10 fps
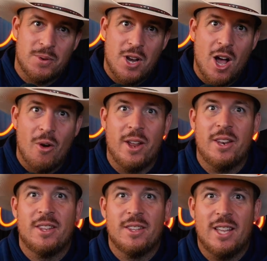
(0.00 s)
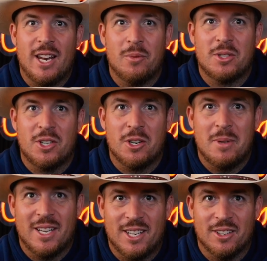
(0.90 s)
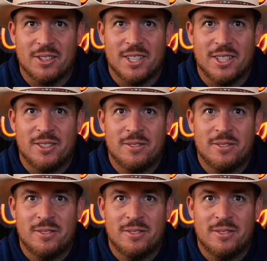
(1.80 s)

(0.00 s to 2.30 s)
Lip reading: knowing that it was going to be a killer deal.